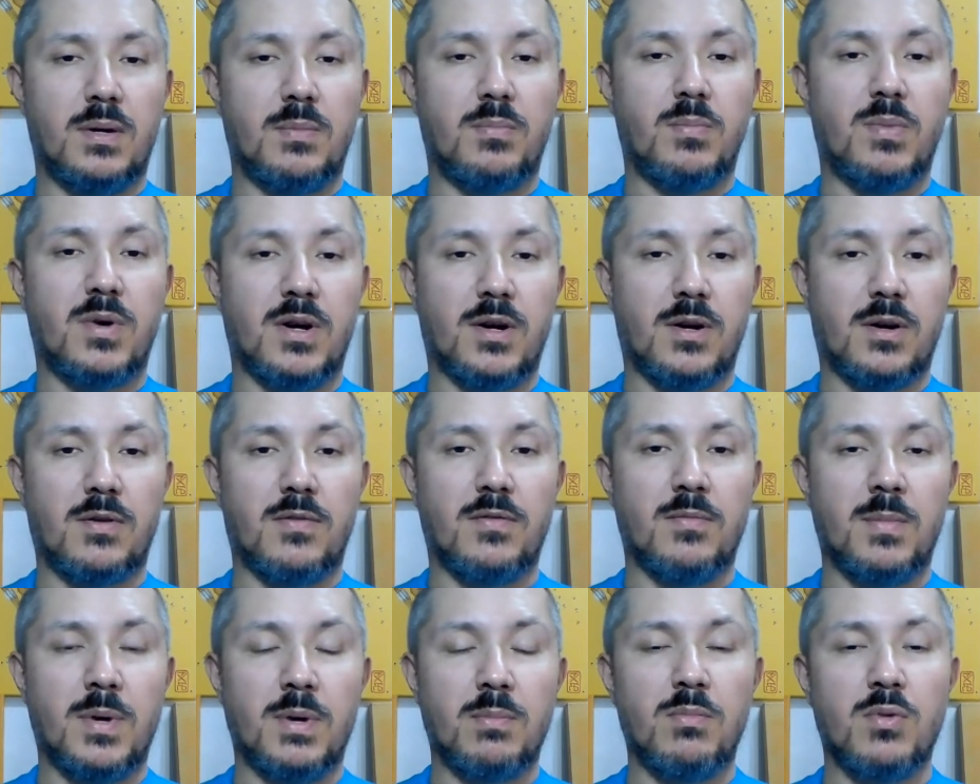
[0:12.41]
part of
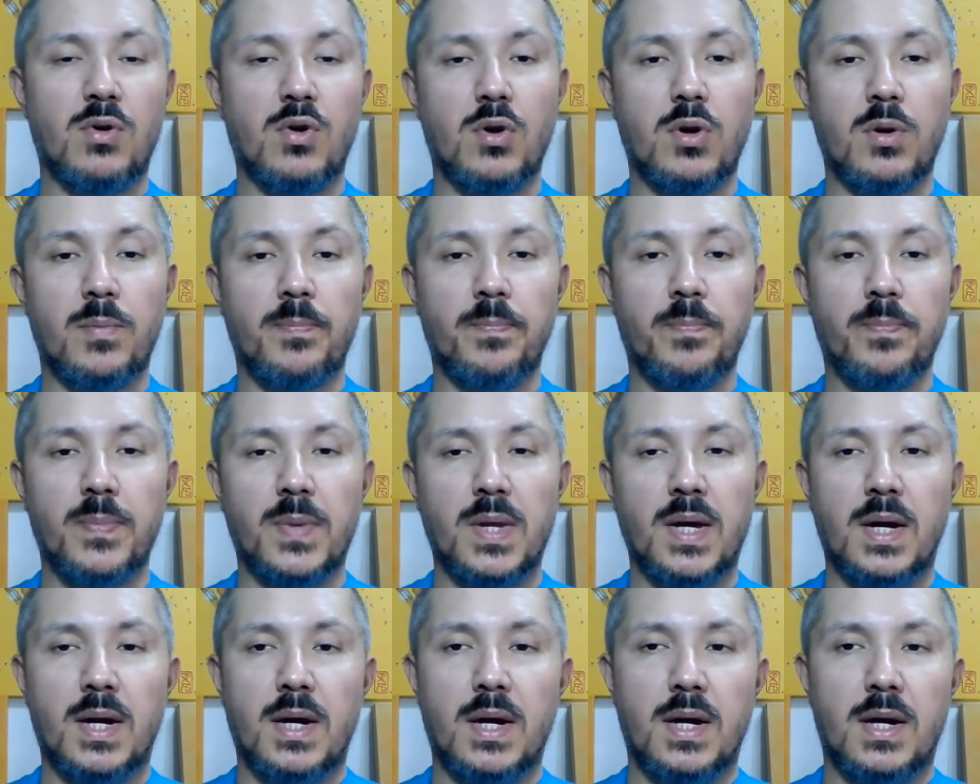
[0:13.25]
my book.
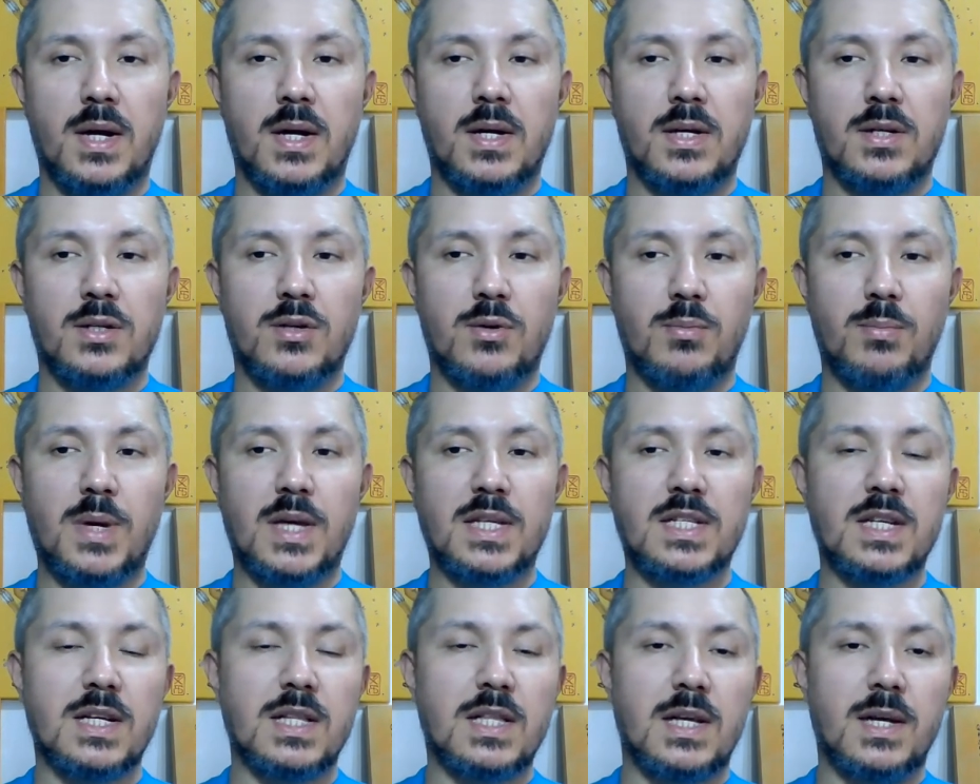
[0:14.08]
So
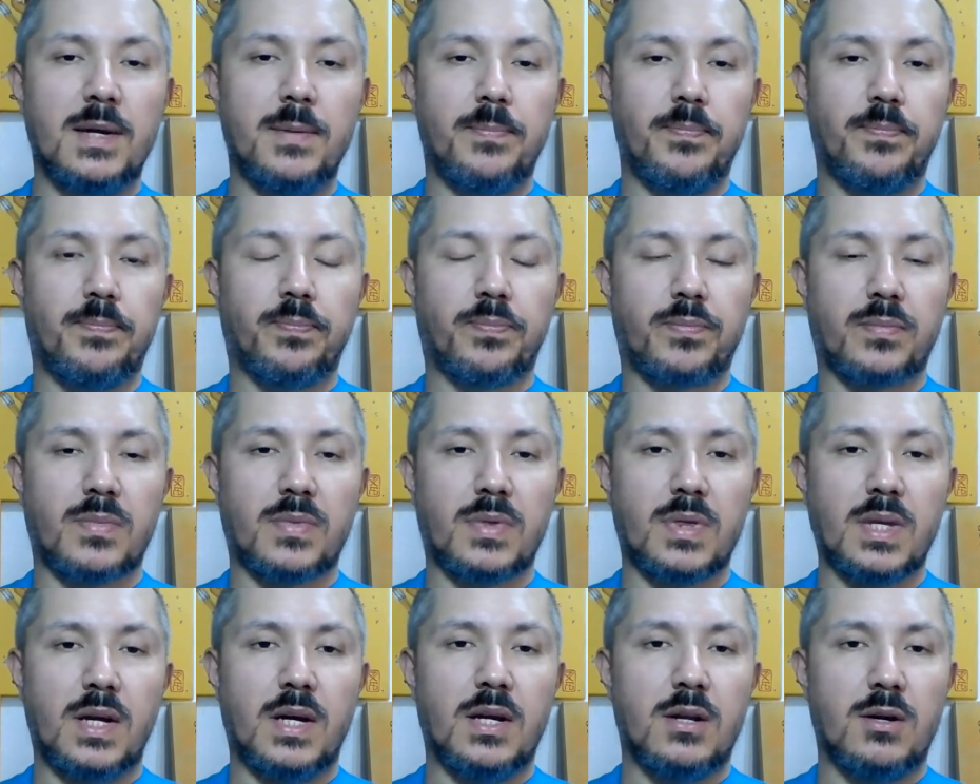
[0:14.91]
basically,
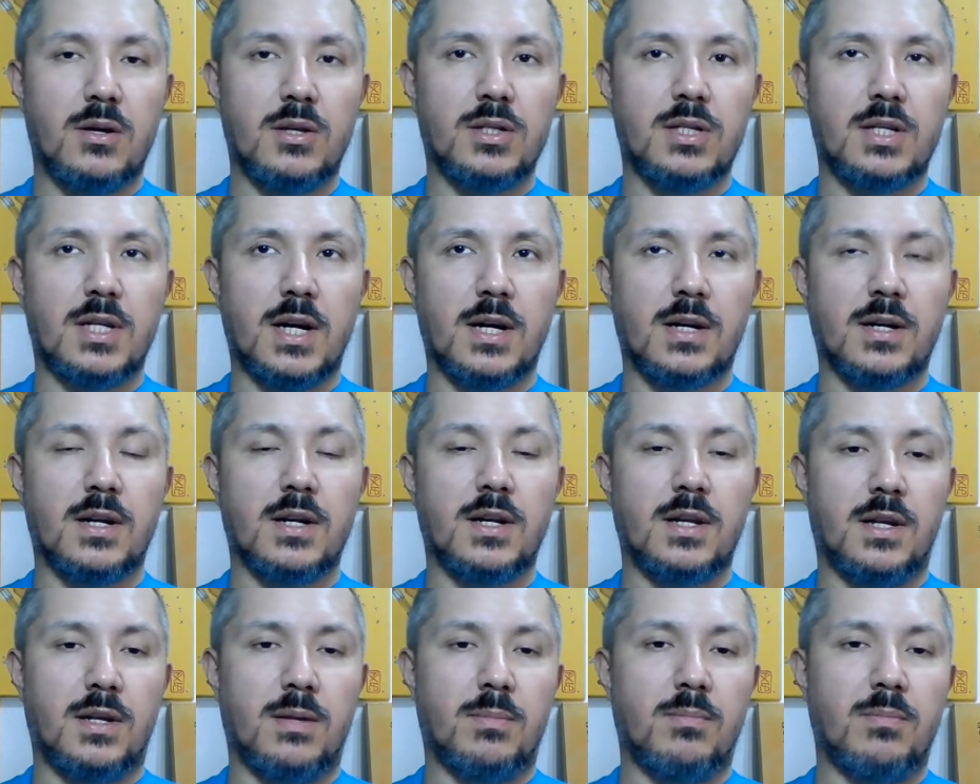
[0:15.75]
it all
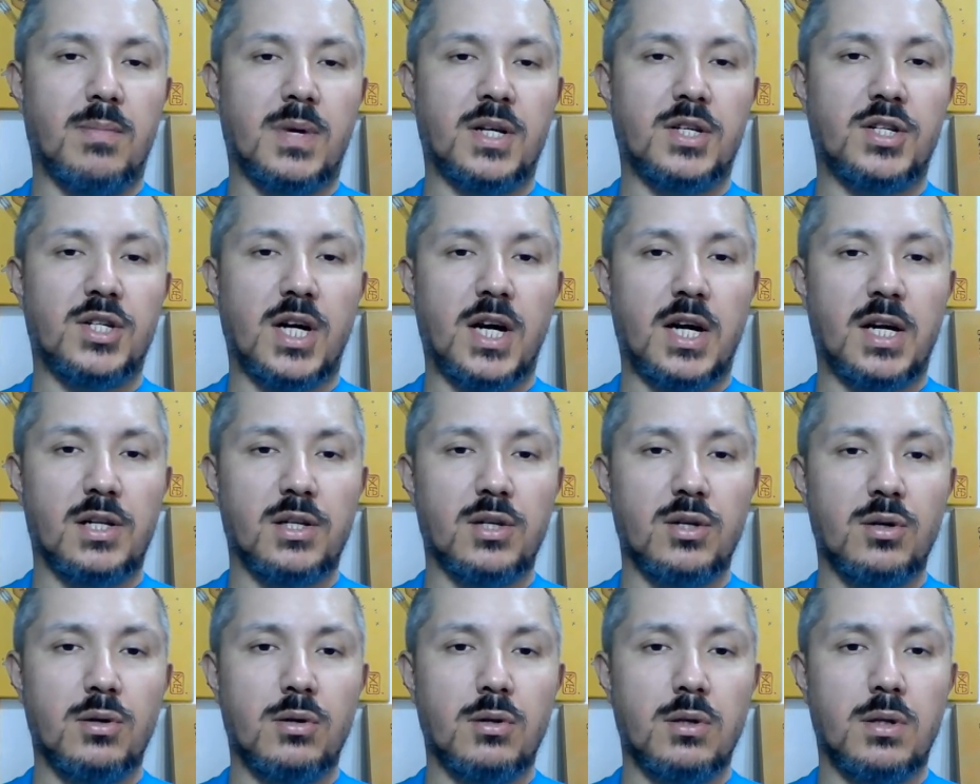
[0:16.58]
started in my
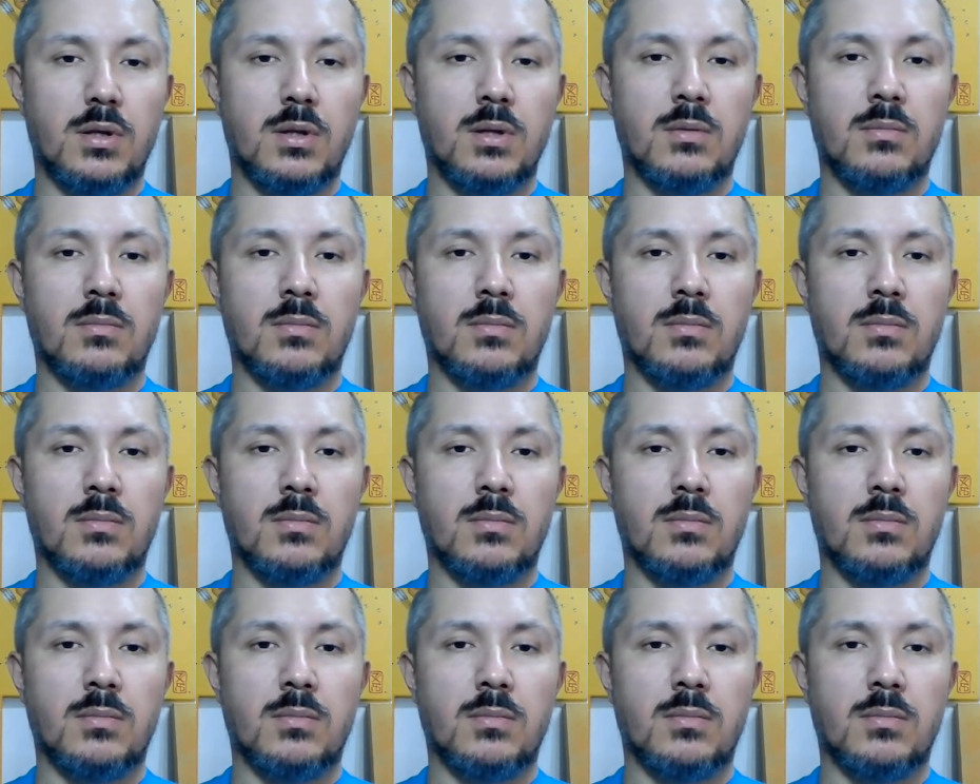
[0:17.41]
childhood.